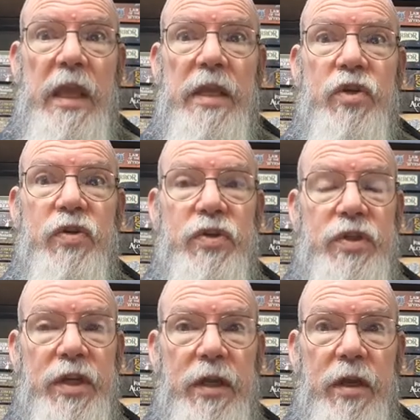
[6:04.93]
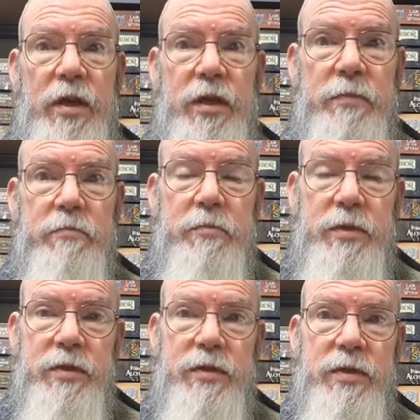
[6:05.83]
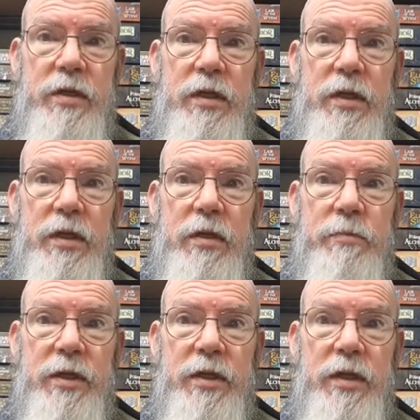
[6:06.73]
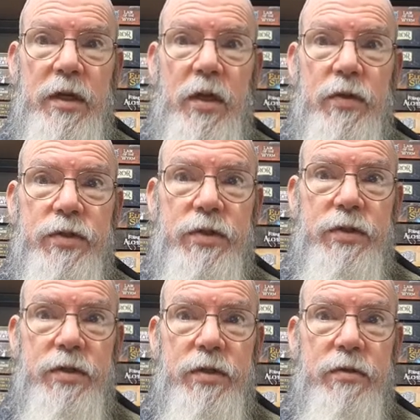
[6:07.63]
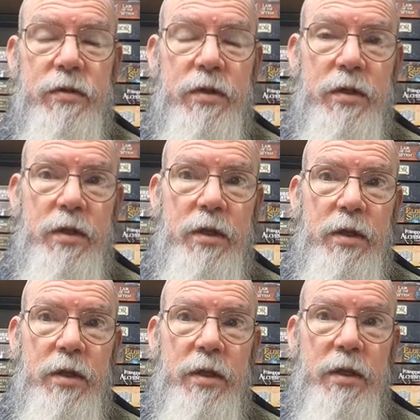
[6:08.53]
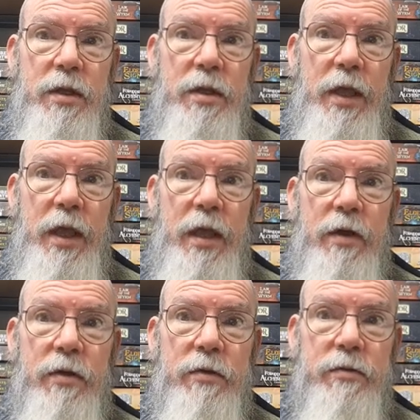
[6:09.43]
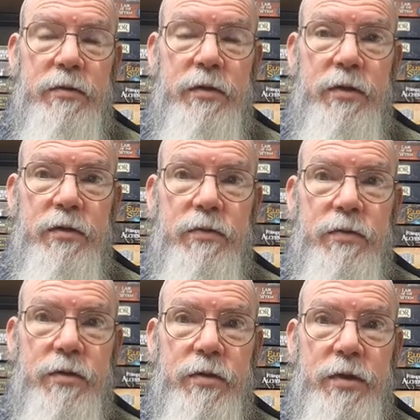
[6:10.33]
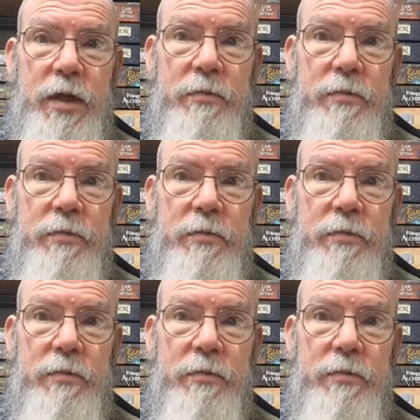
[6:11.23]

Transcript: Interesting. I'm still a little bit at a loss as to how you would